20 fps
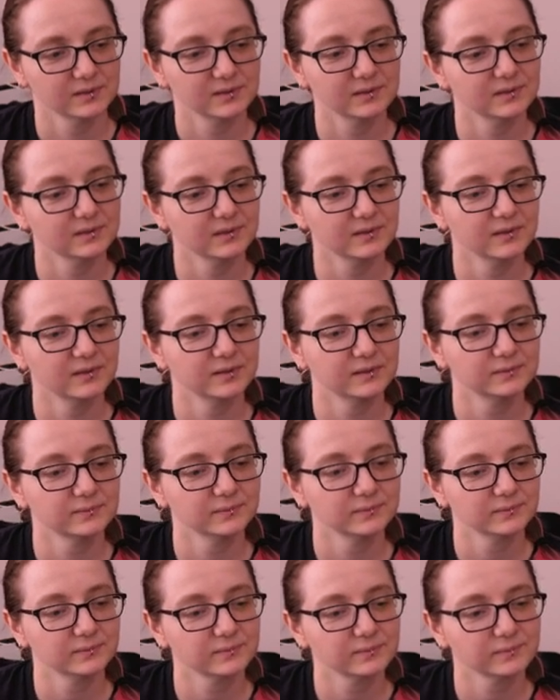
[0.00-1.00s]

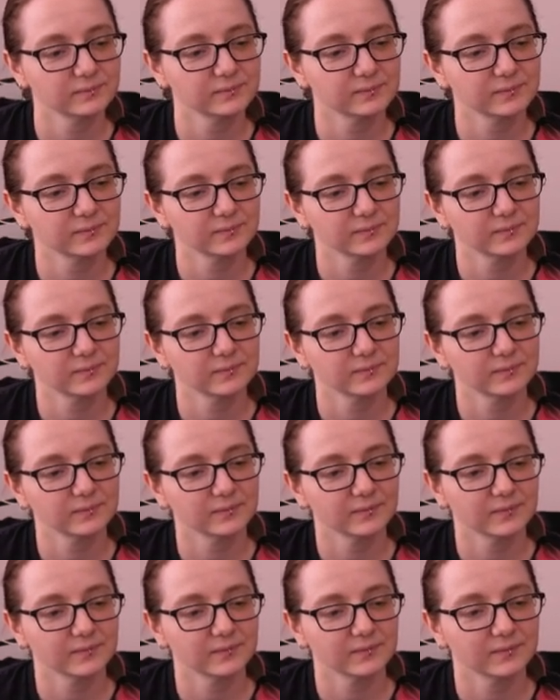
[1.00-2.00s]

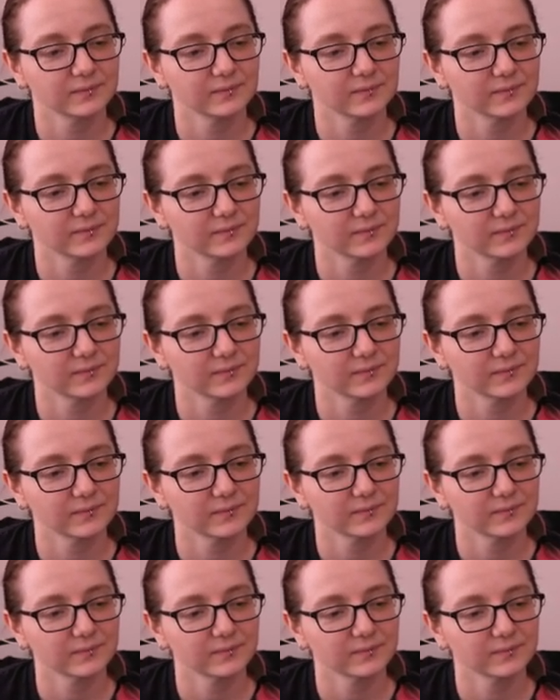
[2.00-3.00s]

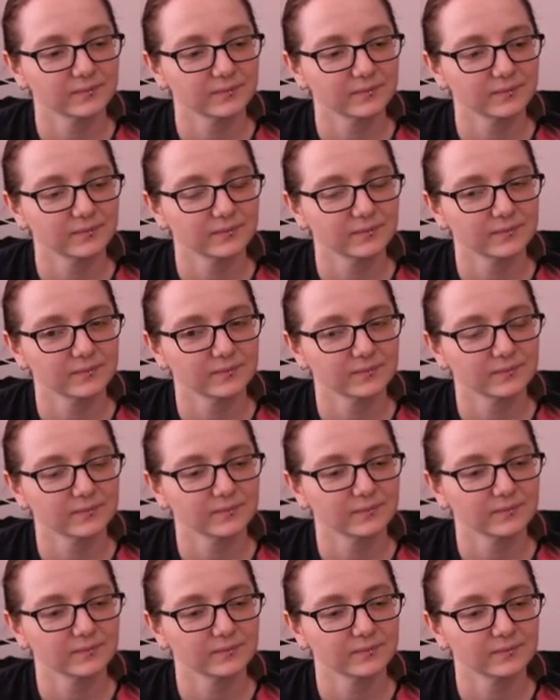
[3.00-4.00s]

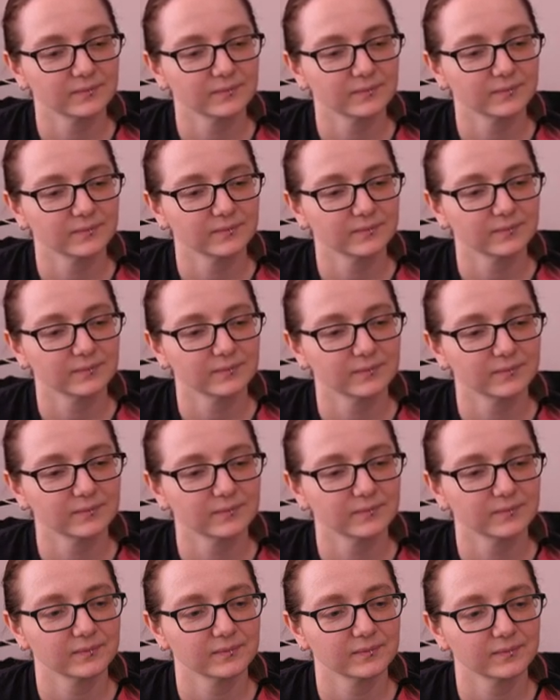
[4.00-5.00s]

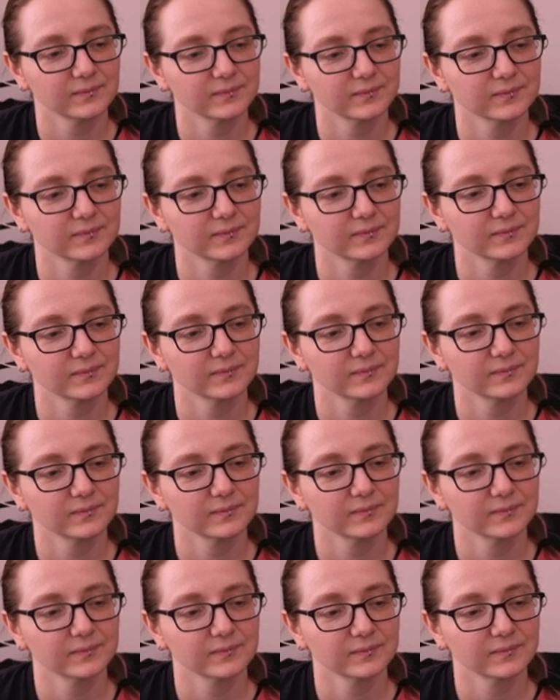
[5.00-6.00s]

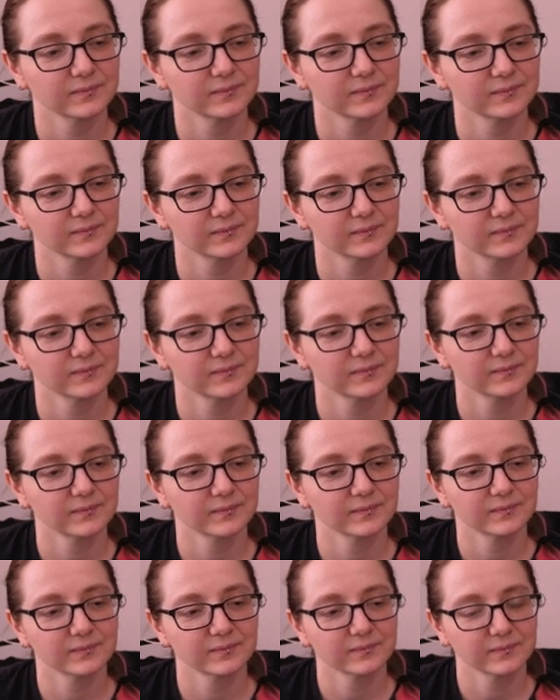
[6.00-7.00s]

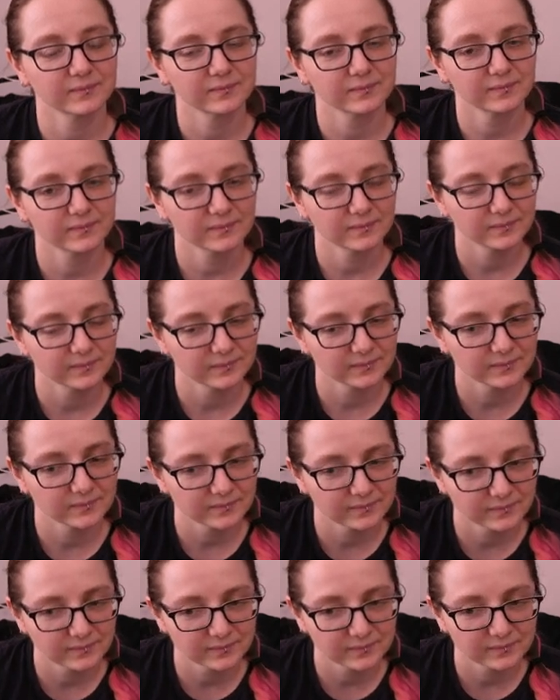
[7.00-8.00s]
(not speaking)